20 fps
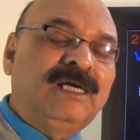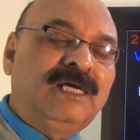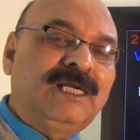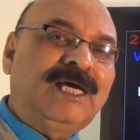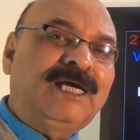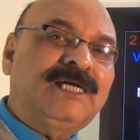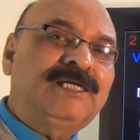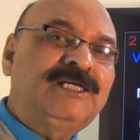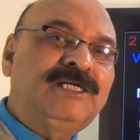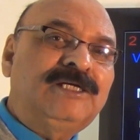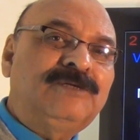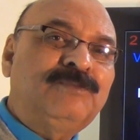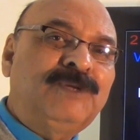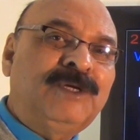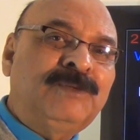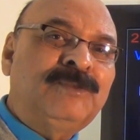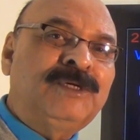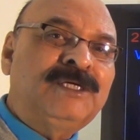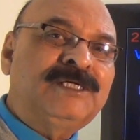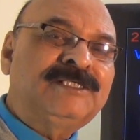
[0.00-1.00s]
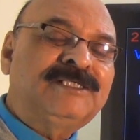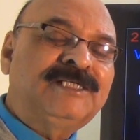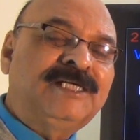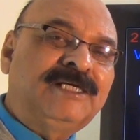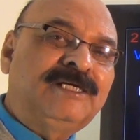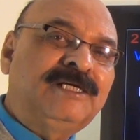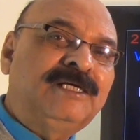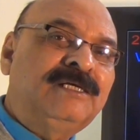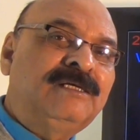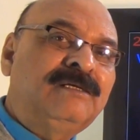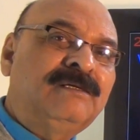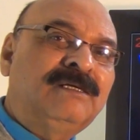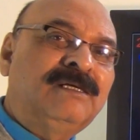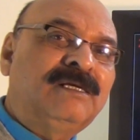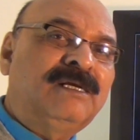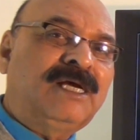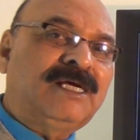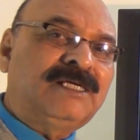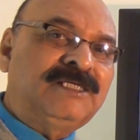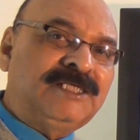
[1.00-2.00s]
Elected members sit
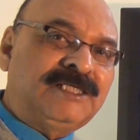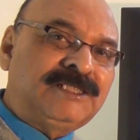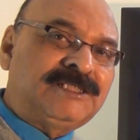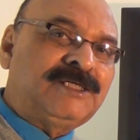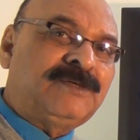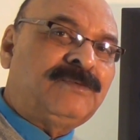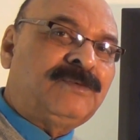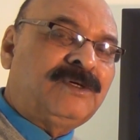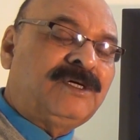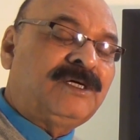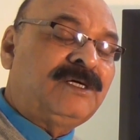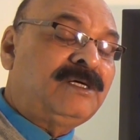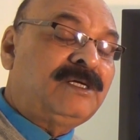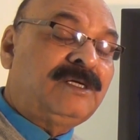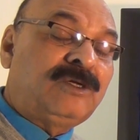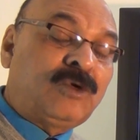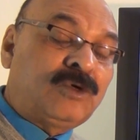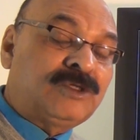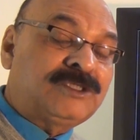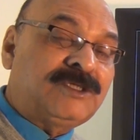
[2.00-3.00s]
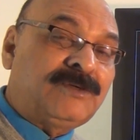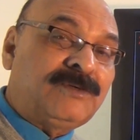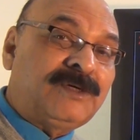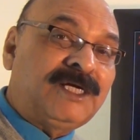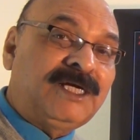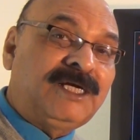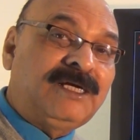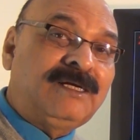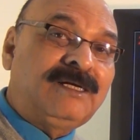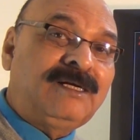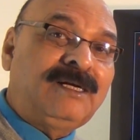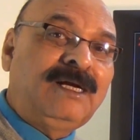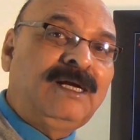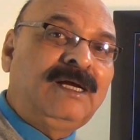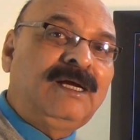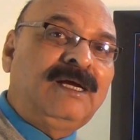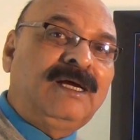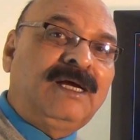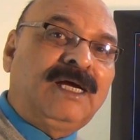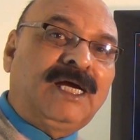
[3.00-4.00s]
in Rajya Sabha, Lok Sabha here,
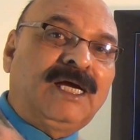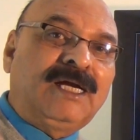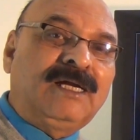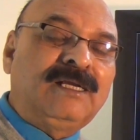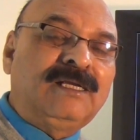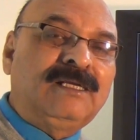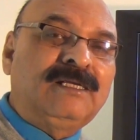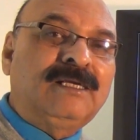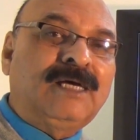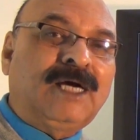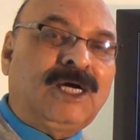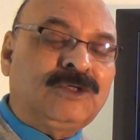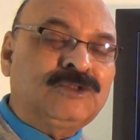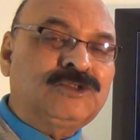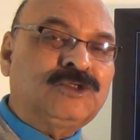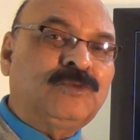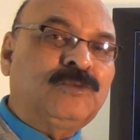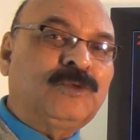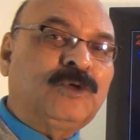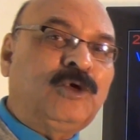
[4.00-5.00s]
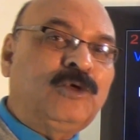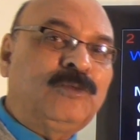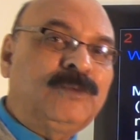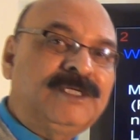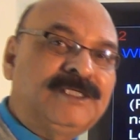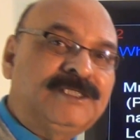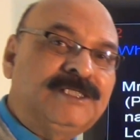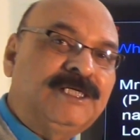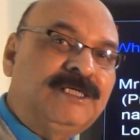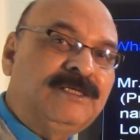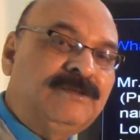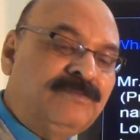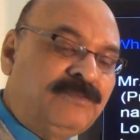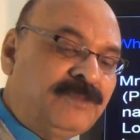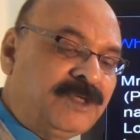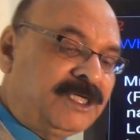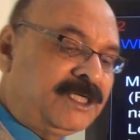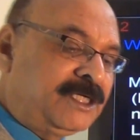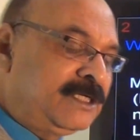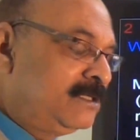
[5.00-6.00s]
and in House of Commons in
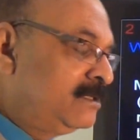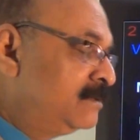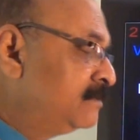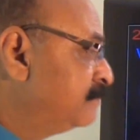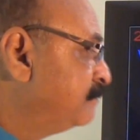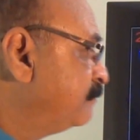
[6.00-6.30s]
Britain,